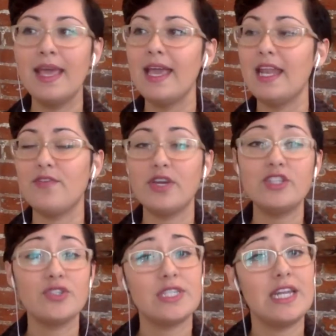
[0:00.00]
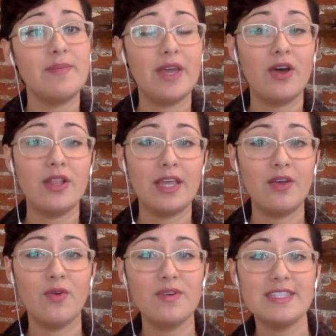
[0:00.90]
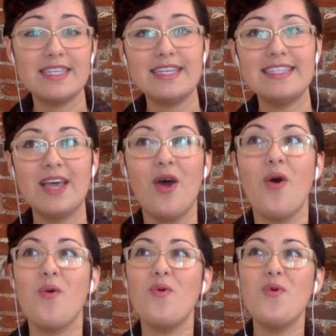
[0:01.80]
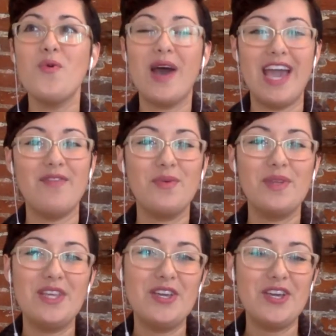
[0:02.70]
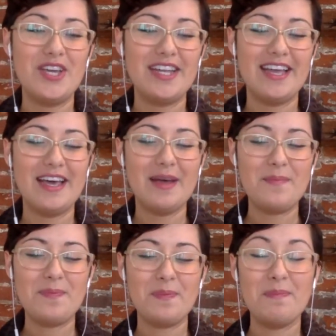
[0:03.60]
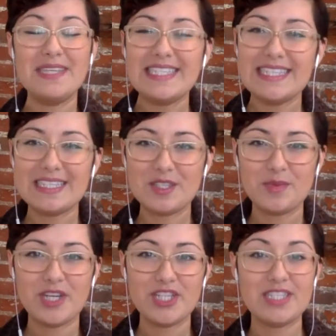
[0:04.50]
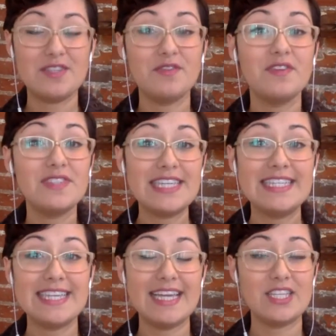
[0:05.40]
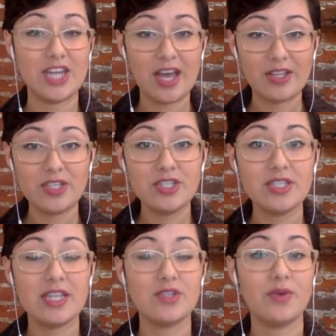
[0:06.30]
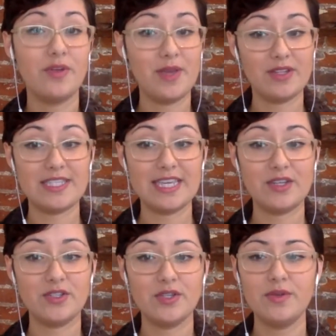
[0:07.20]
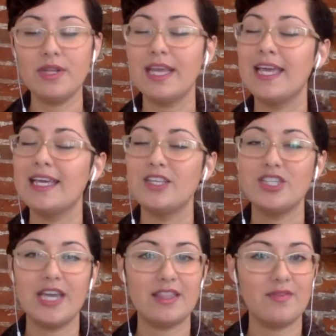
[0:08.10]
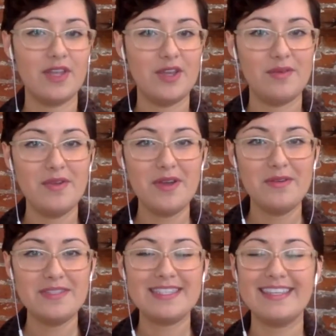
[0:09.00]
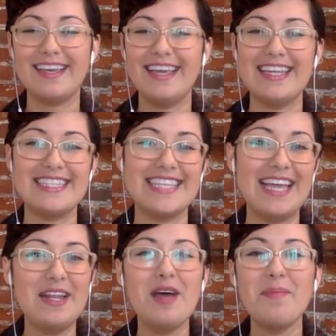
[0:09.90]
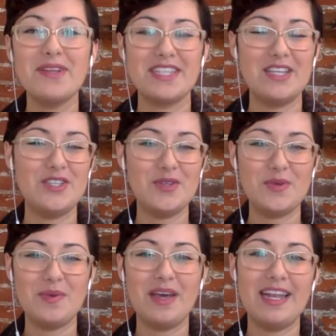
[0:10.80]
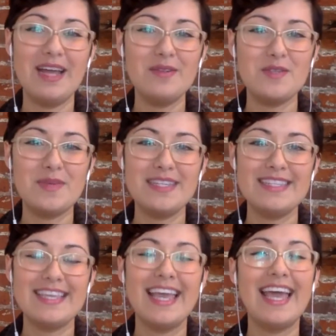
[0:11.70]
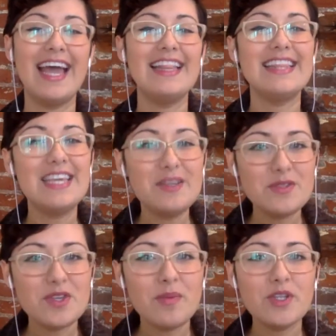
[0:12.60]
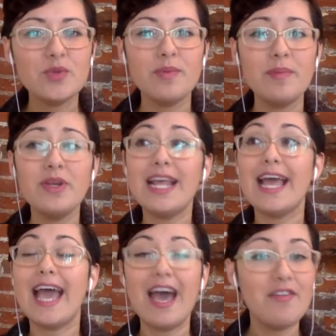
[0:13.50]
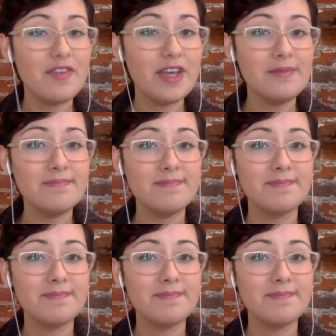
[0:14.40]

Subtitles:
And if you're interested in my online courses, I have a really good business expressions 15-day challenge that's going to be on sale soon. Check the video notes. Again, sign up. I'll send you announcements. And thank you so much. Remember to have fun,